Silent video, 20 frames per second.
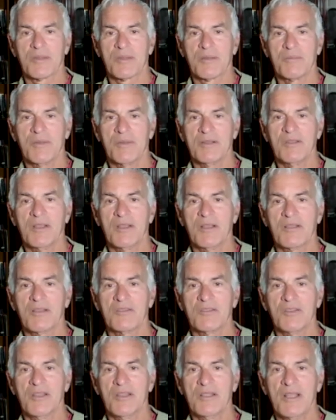By saying, you
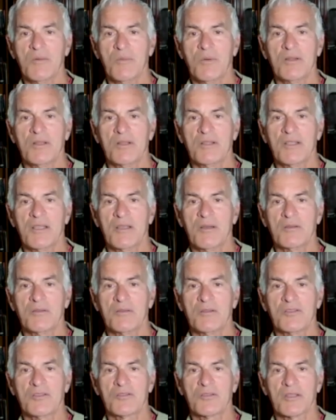see, they want to kill,
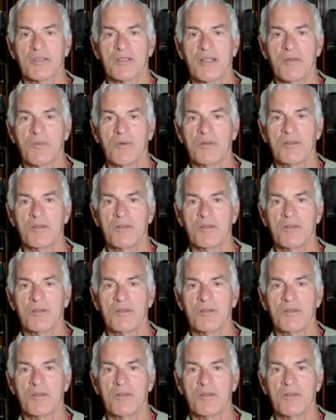they want